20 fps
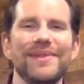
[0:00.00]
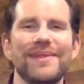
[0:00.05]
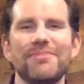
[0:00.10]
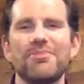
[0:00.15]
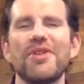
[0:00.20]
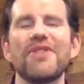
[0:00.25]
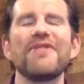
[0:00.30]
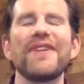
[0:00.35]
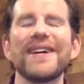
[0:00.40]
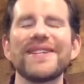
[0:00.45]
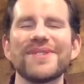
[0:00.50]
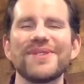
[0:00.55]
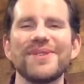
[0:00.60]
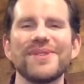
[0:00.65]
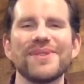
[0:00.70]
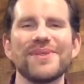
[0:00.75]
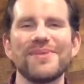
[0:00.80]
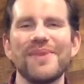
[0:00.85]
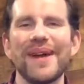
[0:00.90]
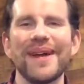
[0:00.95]

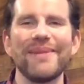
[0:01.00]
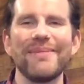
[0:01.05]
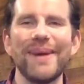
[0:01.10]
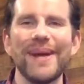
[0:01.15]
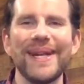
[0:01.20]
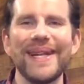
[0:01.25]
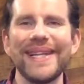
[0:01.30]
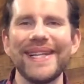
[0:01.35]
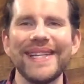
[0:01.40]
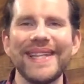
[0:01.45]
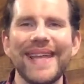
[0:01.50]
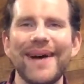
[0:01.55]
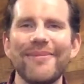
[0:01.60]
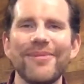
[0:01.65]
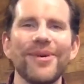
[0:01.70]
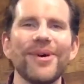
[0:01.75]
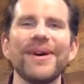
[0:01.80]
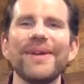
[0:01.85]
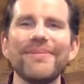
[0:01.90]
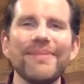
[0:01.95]
professionals are recommending at that
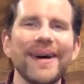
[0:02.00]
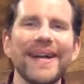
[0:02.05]
point.